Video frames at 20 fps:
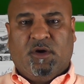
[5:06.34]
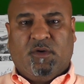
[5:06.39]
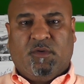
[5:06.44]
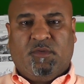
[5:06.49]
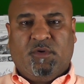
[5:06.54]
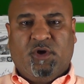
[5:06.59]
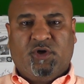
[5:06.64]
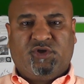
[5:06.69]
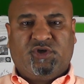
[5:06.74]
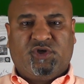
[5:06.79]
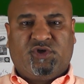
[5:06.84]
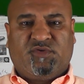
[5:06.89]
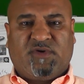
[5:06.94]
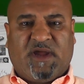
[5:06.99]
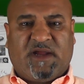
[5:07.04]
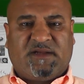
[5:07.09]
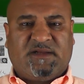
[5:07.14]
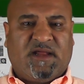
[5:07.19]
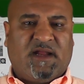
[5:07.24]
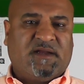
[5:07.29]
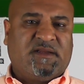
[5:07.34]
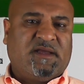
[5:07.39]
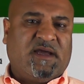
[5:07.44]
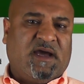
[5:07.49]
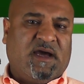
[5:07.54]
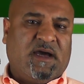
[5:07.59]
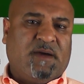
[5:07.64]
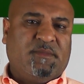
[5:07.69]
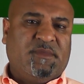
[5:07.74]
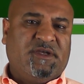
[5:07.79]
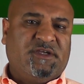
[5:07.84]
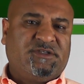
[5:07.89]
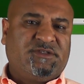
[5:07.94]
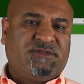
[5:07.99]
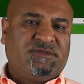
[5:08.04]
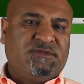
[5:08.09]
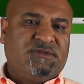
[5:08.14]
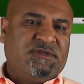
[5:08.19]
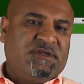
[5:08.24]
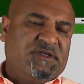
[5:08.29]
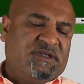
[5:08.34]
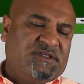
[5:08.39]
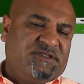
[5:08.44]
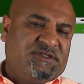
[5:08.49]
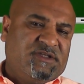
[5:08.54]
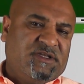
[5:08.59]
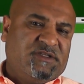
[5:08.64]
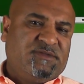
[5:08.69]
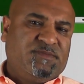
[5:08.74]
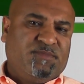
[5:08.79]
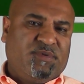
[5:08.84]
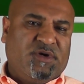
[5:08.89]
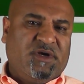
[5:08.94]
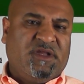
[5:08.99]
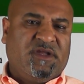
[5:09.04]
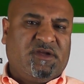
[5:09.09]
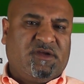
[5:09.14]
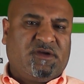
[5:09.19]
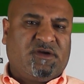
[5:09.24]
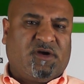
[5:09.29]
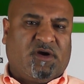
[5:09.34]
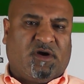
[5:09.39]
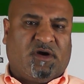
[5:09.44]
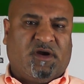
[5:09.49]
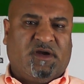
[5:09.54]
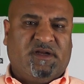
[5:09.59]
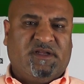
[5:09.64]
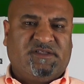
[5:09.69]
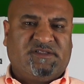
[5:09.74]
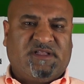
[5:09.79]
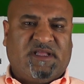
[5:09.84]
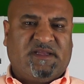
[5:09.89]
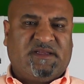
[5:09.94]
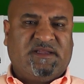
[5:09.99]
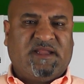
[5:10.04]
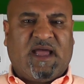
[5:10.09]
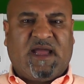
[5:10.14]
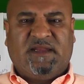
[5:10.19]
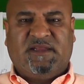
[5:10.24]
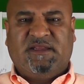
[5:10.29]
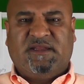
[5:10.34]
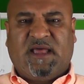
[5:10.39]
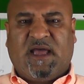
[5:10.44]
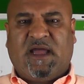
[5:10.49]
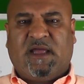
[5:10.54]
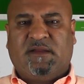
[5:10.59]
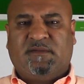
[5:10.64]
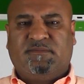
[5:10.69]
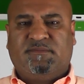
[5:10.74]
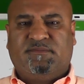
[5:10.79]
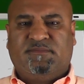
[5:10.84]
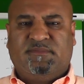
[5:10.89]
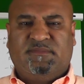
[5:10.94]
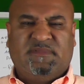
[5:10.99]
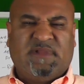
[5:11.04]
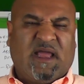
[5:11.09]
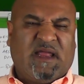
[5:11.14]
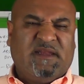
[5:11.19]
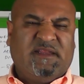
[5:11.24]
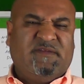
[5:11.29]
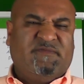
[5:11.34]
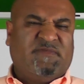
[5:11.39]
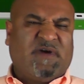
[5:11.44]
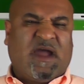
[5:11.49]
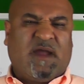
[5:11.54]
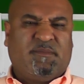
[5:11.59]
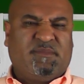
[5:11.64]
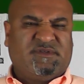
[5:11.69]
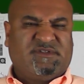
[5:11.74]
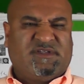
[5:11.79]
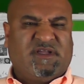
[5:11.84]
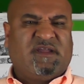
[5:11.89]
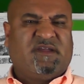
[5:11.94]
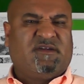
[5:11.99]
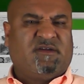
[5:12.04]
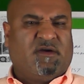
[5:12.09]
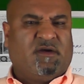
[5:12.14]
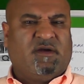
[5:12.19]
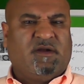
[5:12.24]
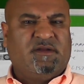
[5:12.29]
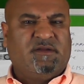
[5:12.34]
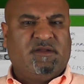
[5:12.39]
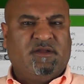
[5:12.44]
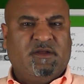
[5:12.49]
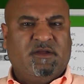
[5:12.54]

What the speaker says: Realtytrack.com it's pretty current. It's like 95% current.